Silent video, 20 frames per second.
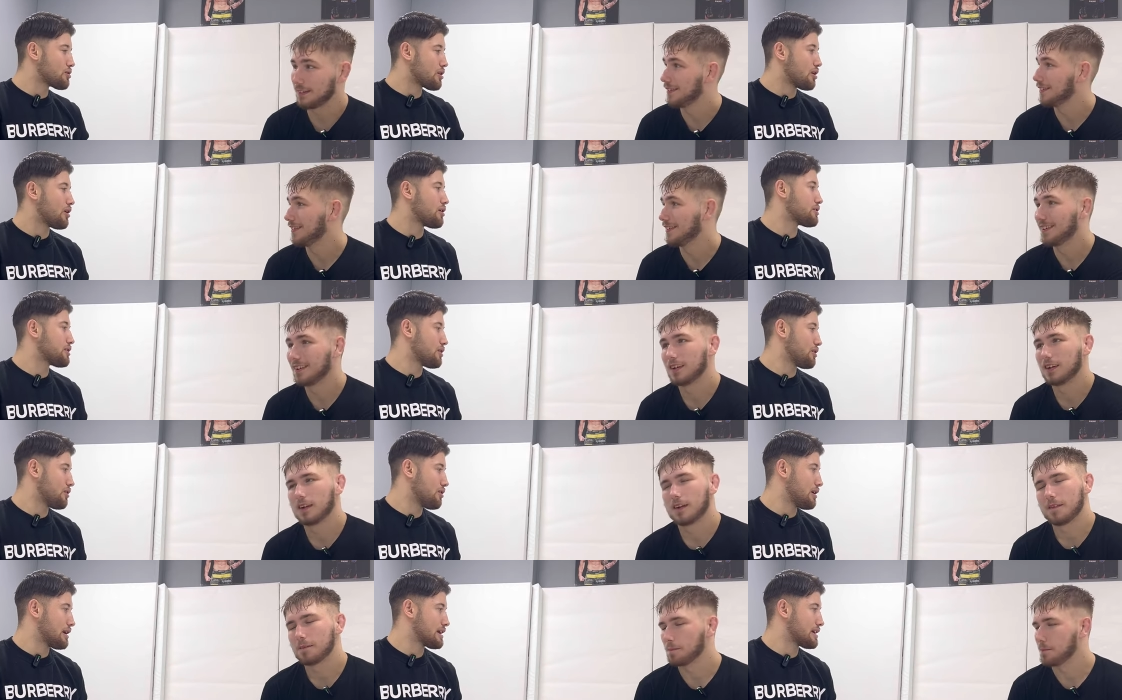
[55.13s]
Speaker 1: cardio
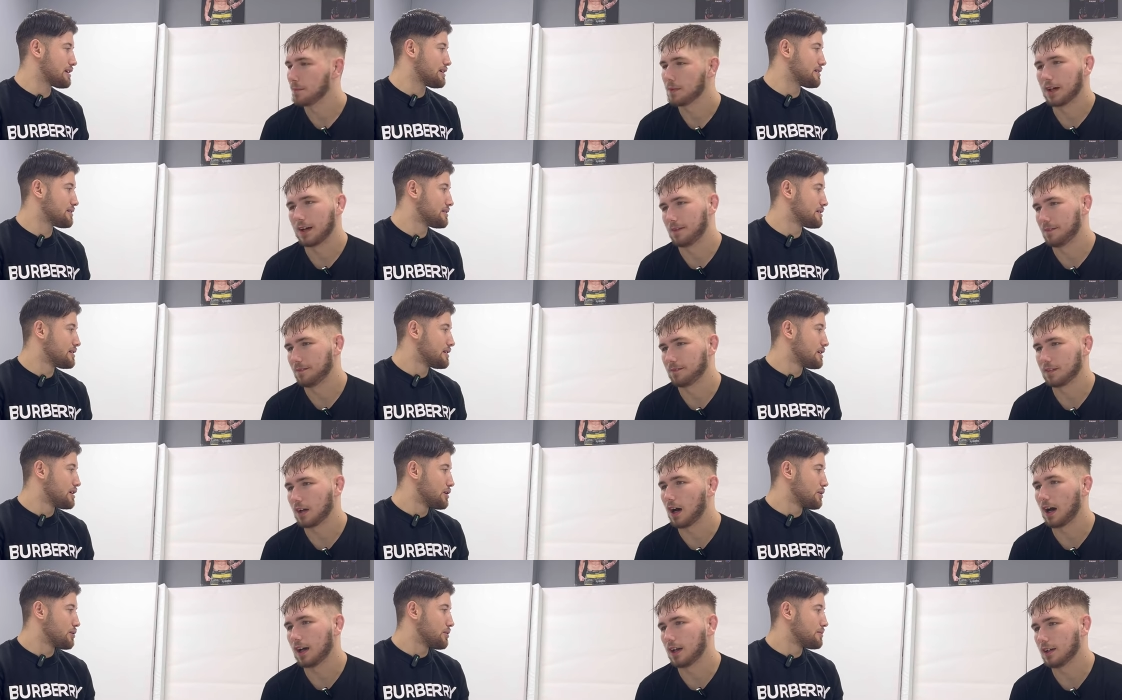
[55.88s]
like it. No.
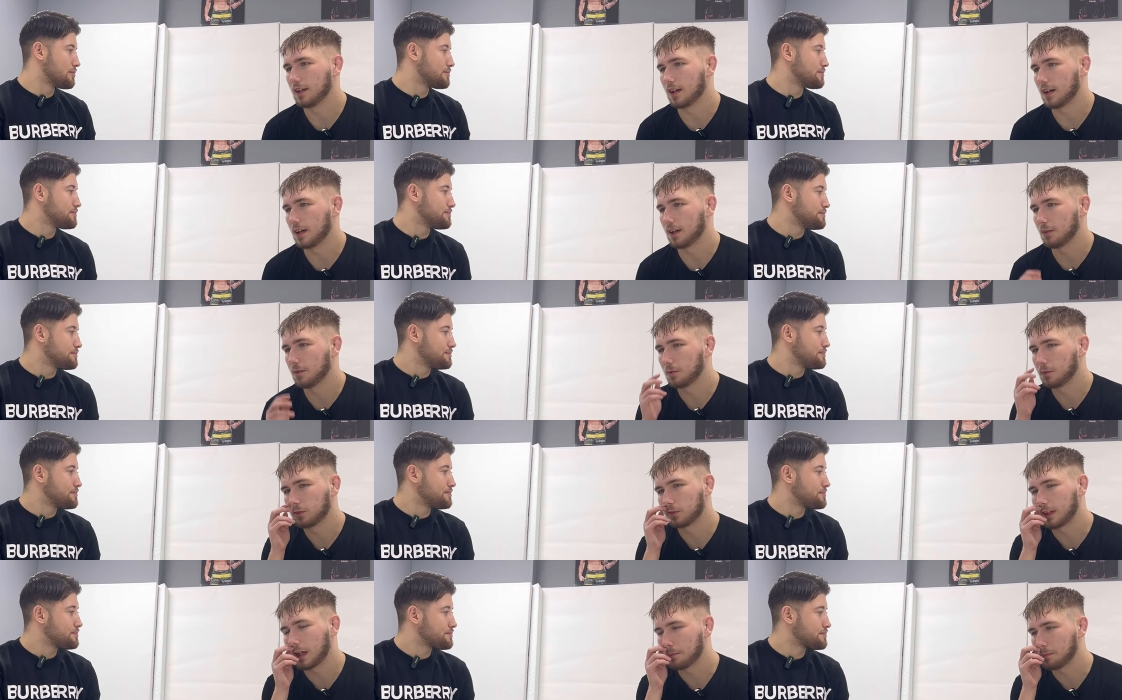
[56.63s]
Speaker 2: I, I will
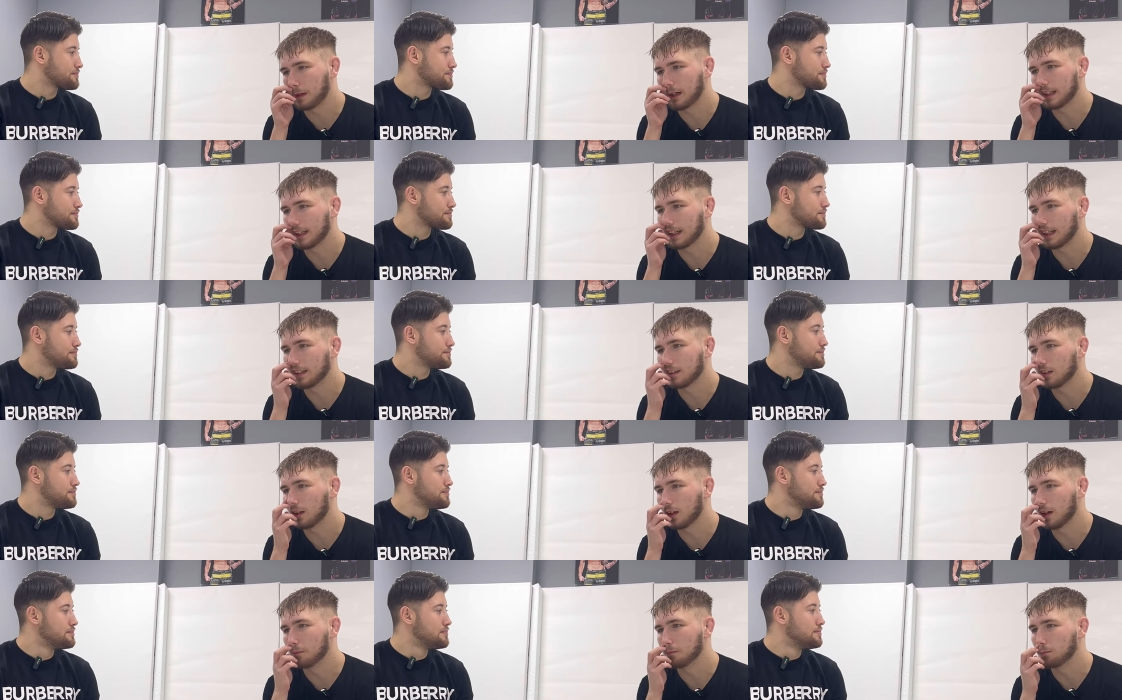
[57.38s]
stand by that.
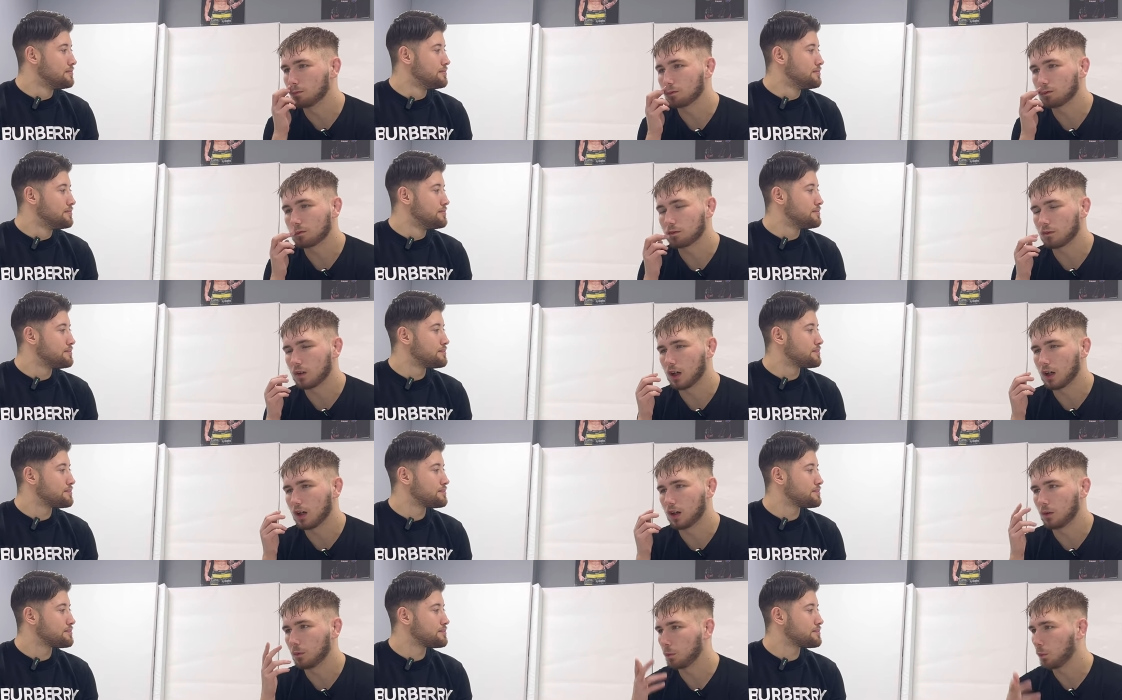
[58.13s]
Um,
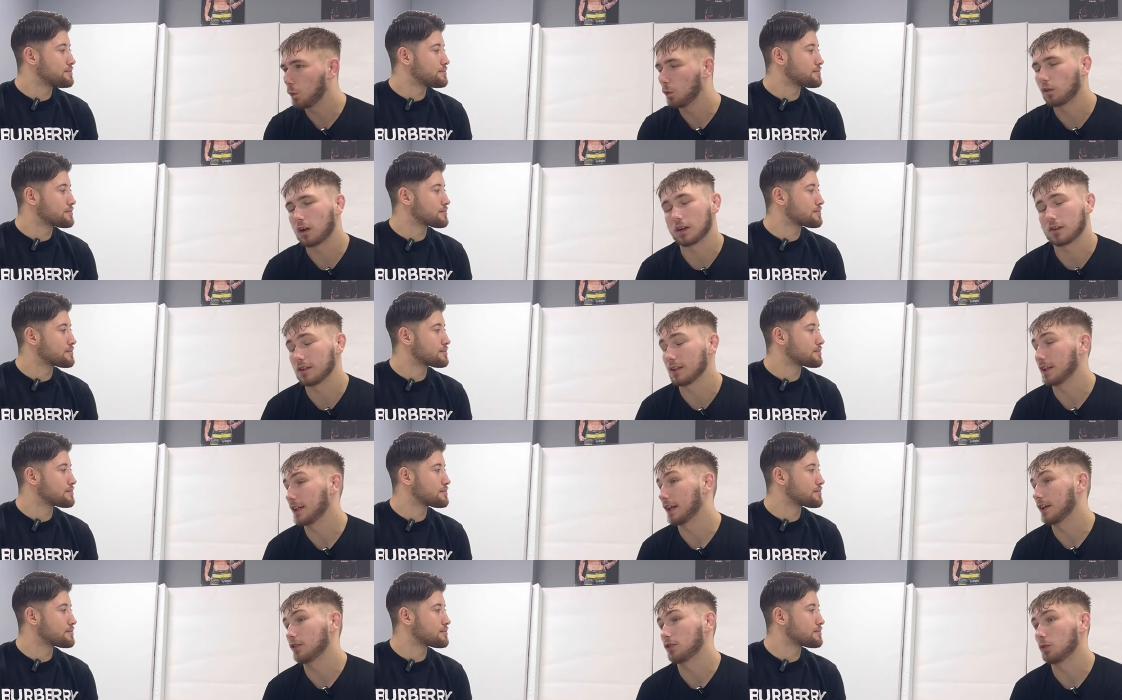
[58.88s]
uh, wall wrestling
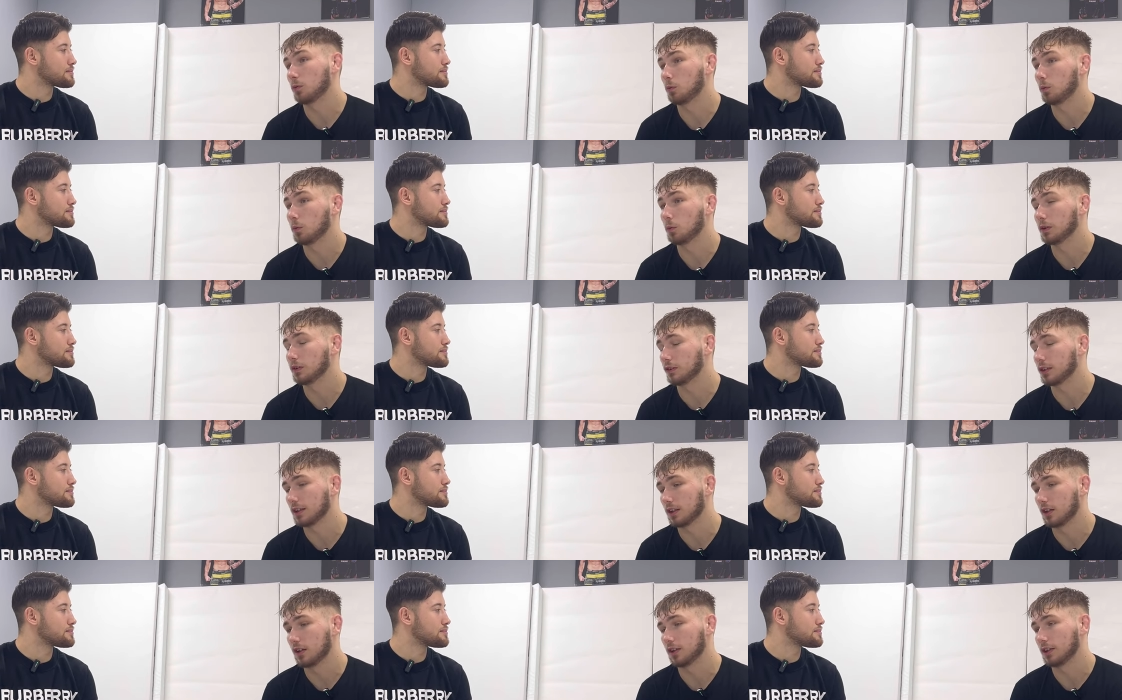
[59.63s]
against the wall is the
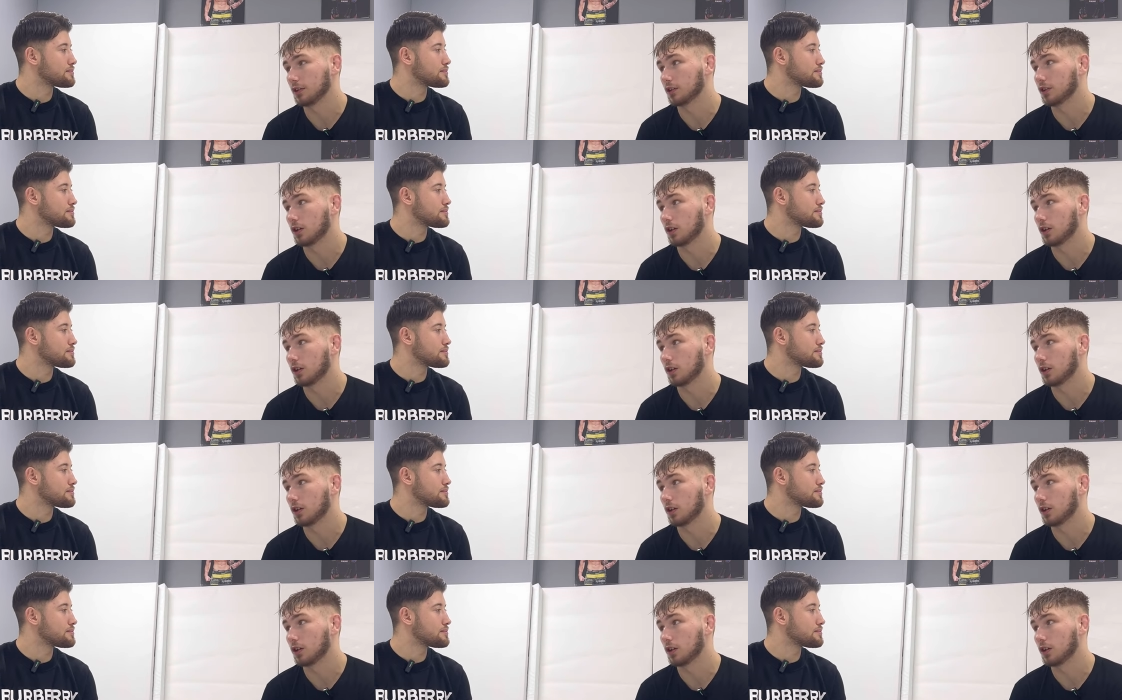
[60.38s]
hardest